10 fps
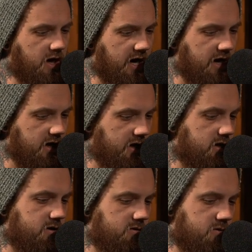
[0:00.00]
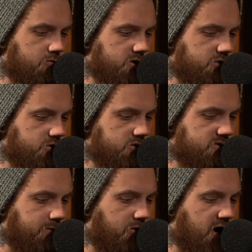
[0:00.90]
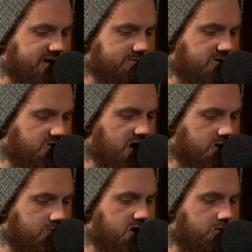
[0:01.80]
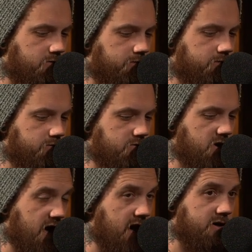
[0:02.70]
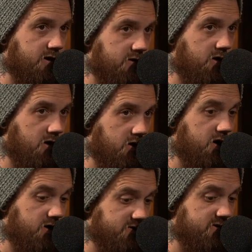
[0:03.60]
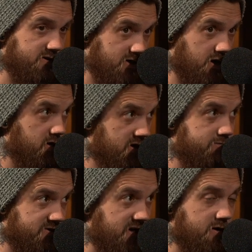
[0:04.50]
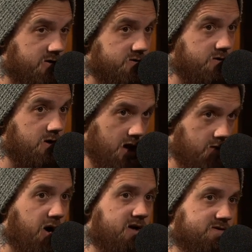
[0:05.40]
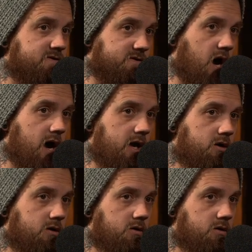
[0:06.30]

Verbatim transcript: I it wouldn't surprise me if that committee heading into the year is it's like it's Sanders and Boston Scott.